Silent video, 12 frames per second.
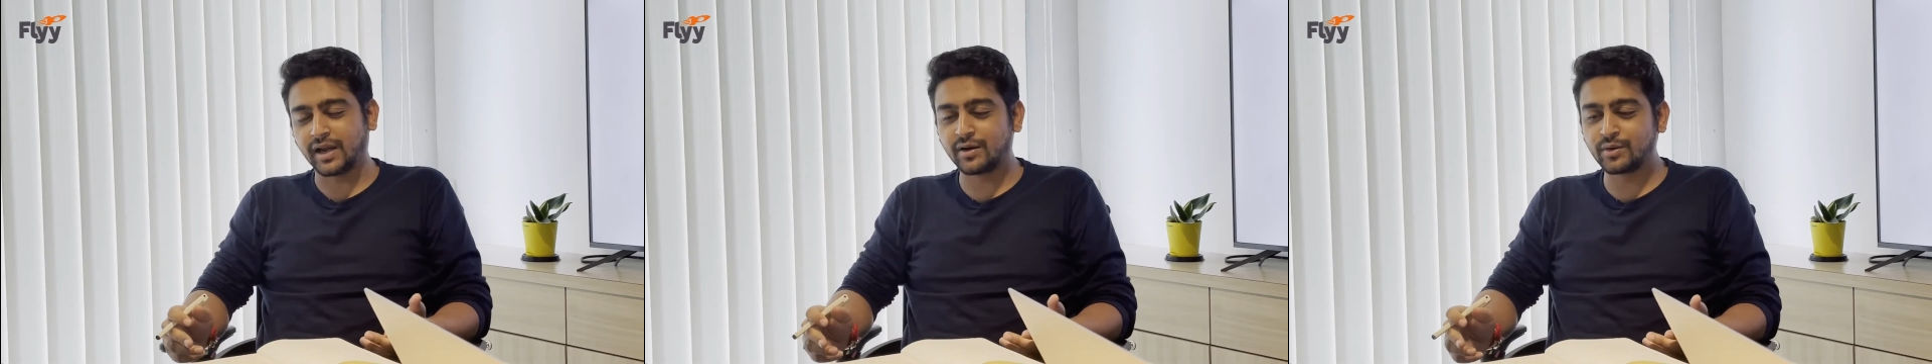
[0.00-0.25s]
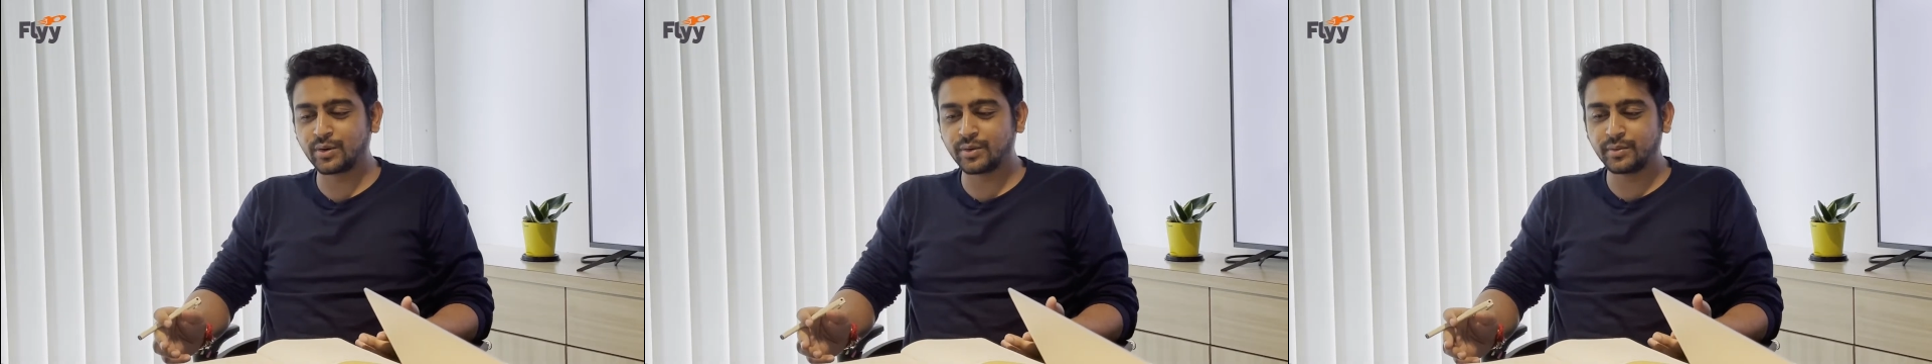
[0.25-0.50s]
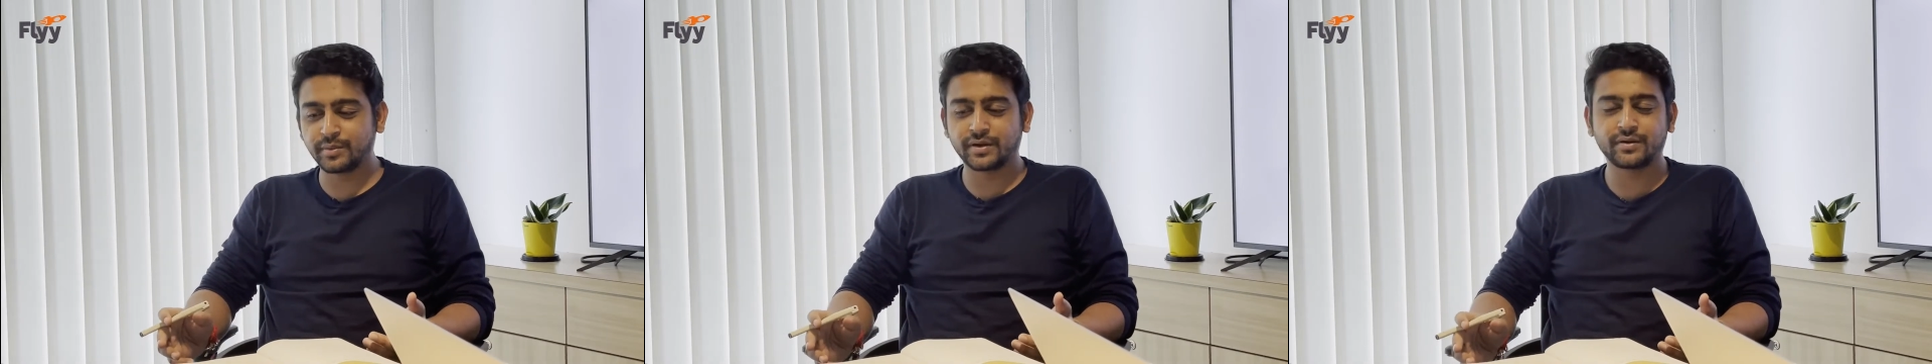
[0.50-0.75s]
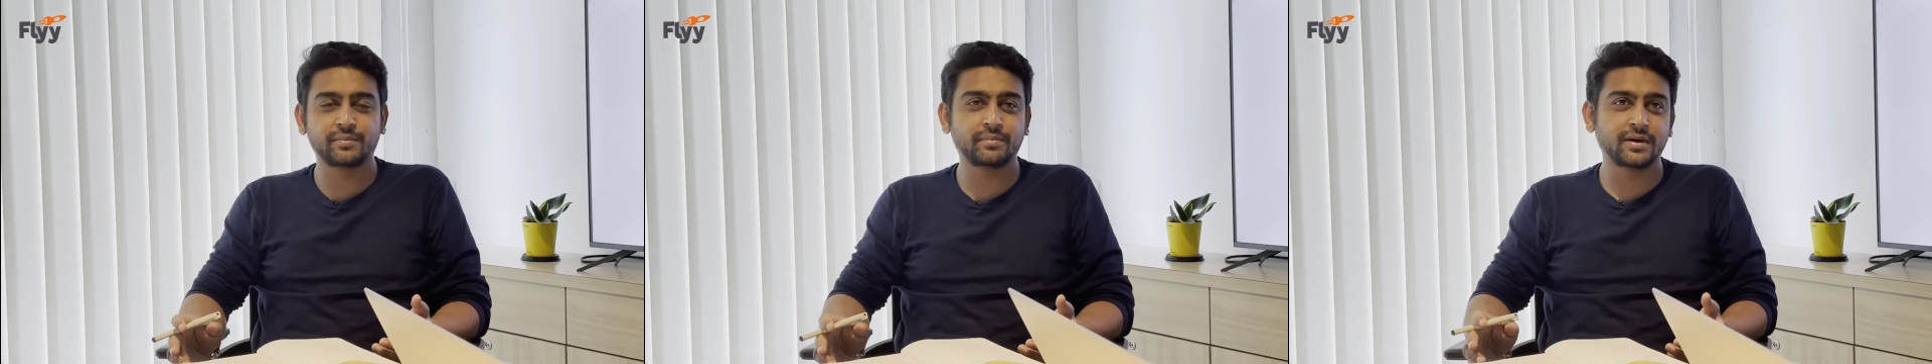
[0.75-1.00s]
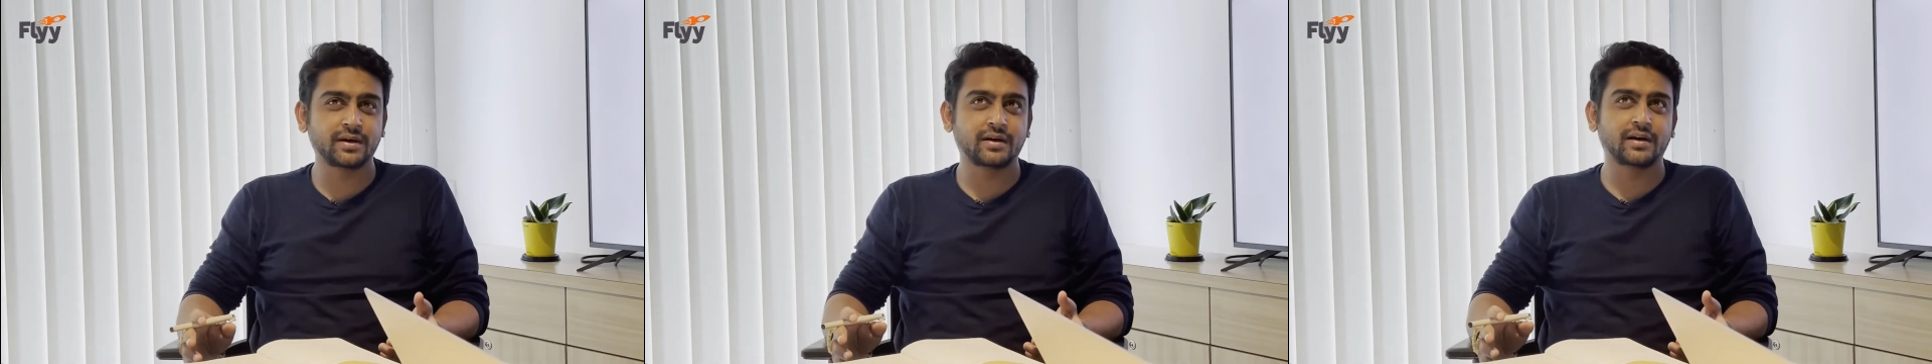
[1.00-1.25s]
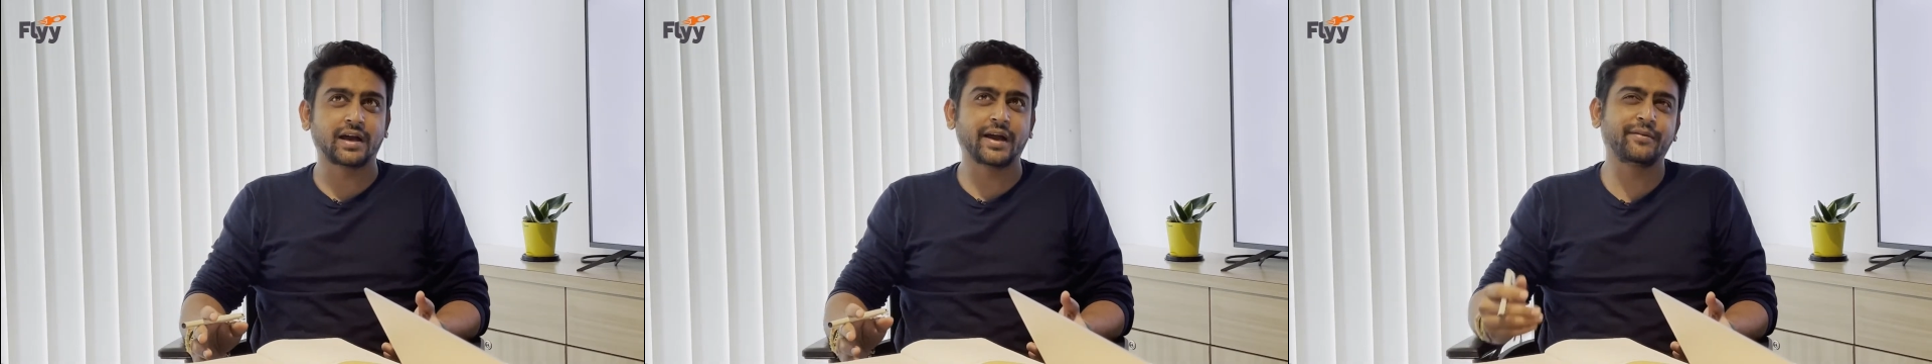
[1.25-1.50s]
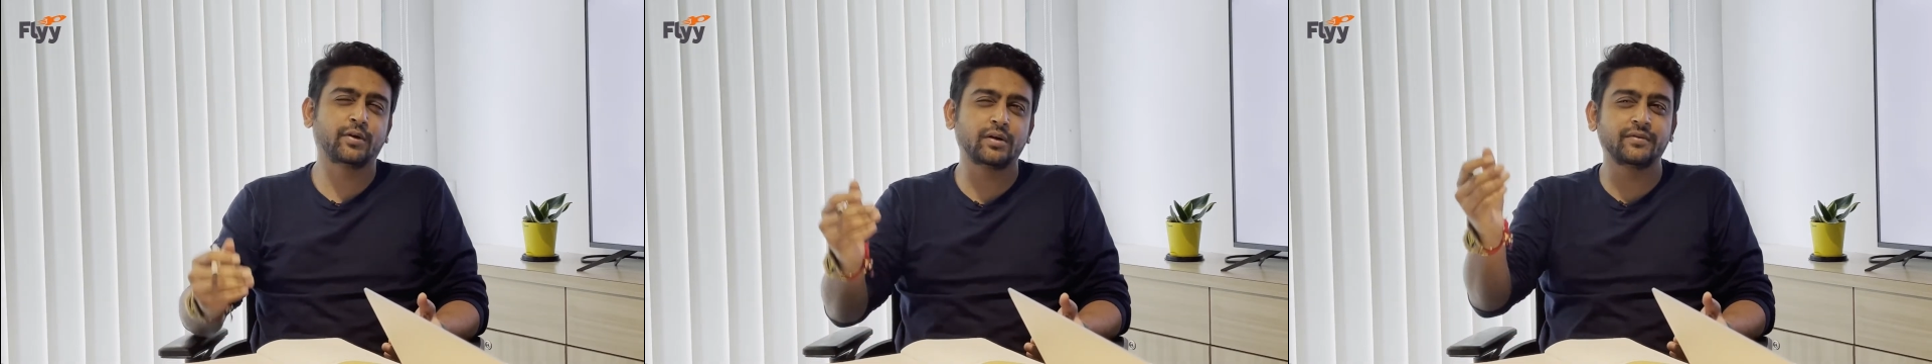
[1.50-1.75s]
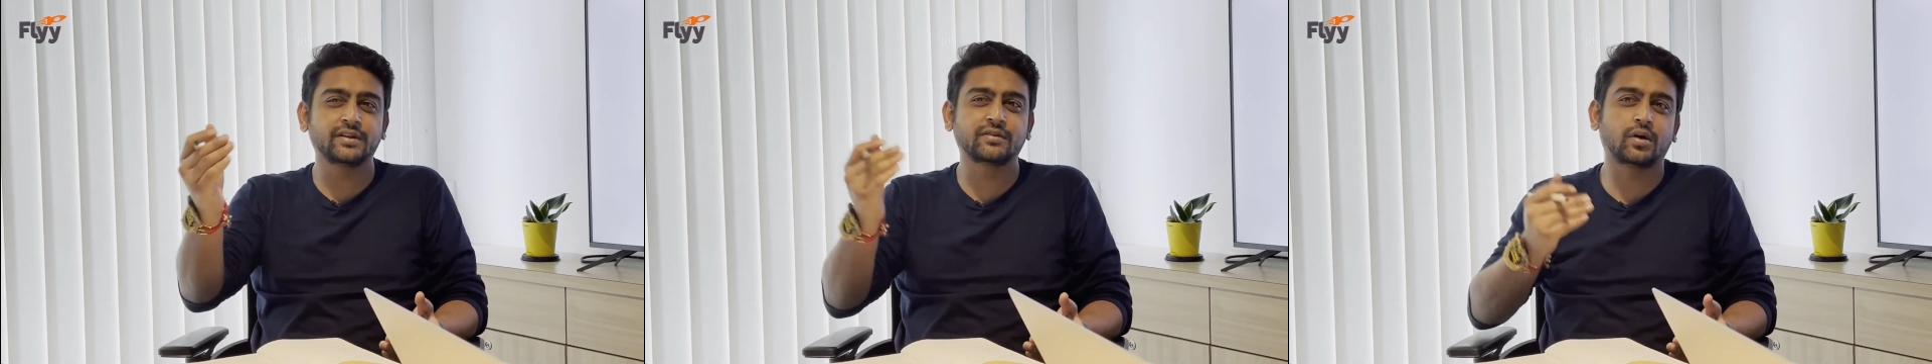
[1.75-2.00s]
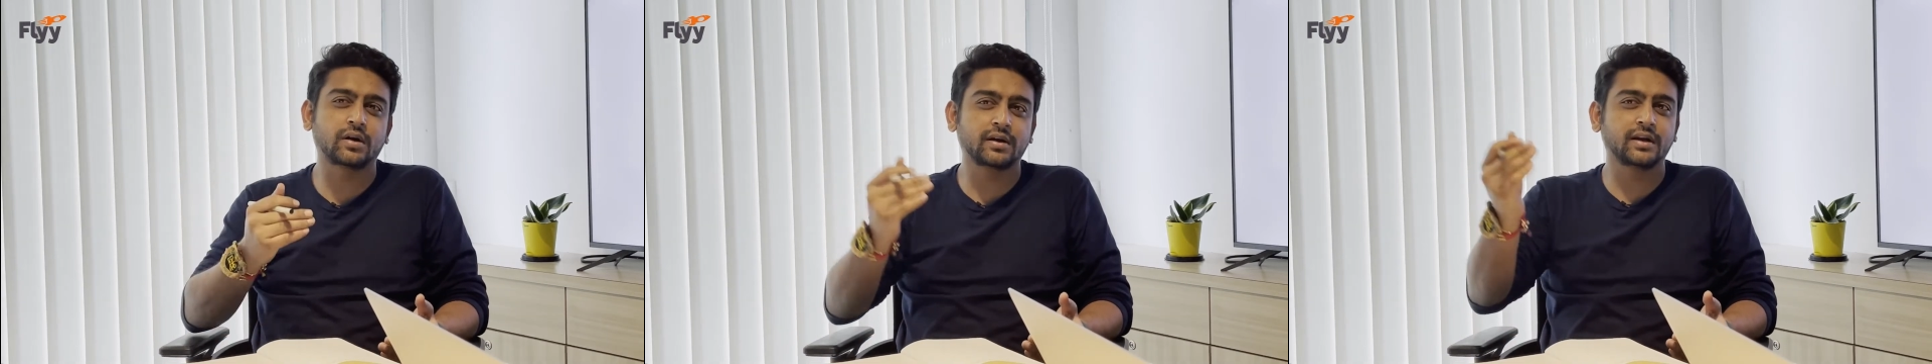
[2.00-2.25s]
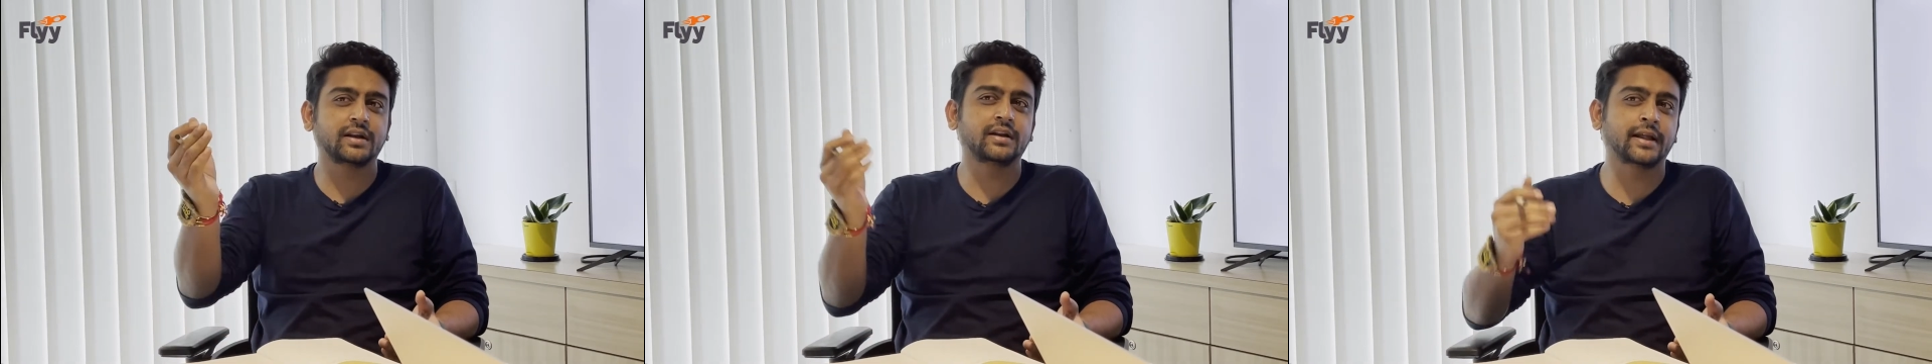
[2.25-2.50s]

know, I've always gotten